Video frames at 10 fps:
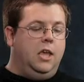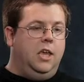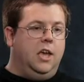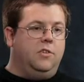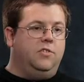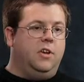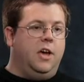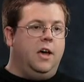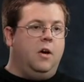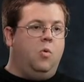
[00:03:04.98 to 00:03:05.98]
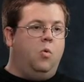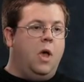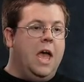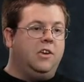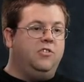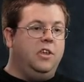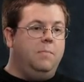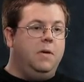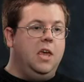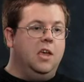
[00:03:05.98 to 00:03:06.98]
Yes.
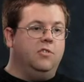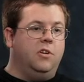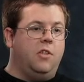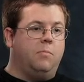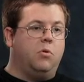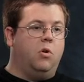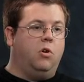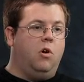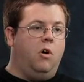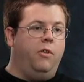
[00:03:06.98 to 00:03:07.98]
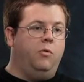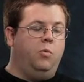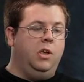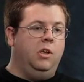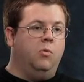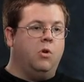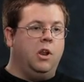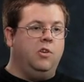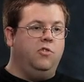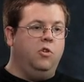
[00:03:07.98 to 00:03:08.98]
XTP is another protocol that we
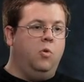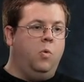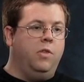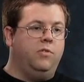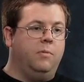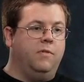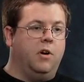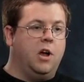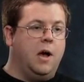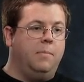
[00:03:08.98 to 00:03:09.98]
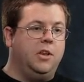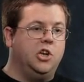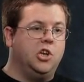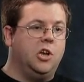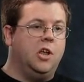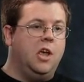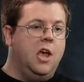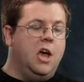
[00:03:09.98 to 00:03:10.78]
run into with some of our competition,